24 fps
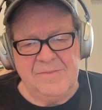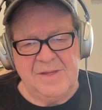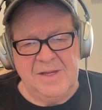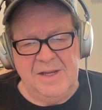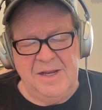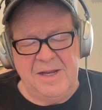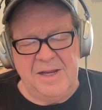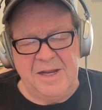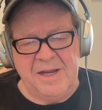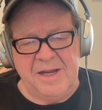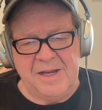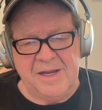
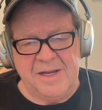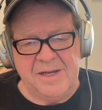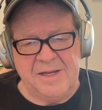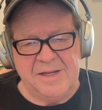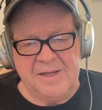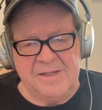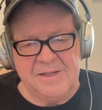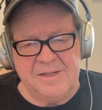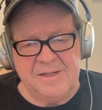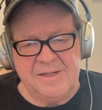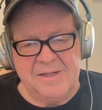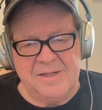
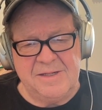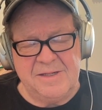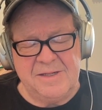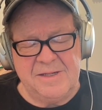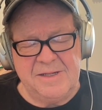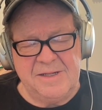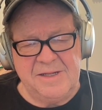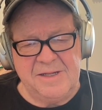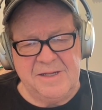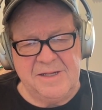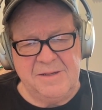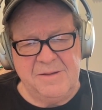
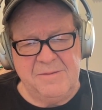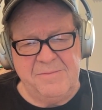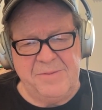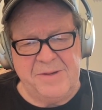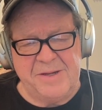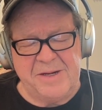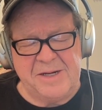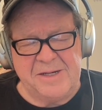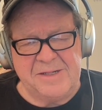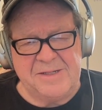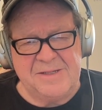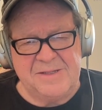
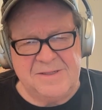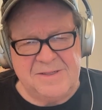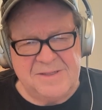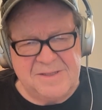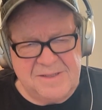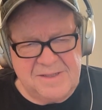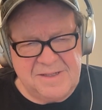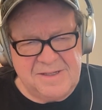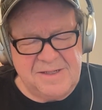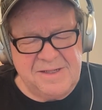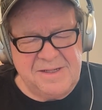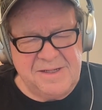but
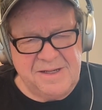it